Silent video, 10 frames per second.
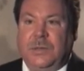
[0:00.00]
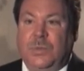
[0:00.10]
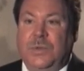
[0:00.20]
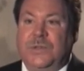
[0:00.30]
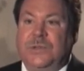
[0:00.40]

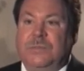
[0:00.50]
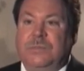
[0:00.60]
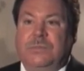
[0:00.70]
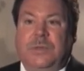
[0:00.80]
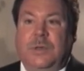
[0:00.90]
was
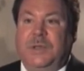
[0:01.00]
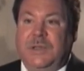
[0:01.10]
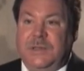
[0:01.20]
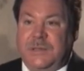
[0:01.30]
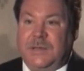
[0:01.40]

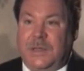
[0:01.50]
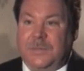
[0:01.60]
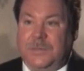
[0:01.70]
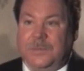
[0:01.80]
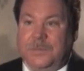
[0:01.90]
completely
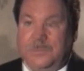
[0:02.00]
successful.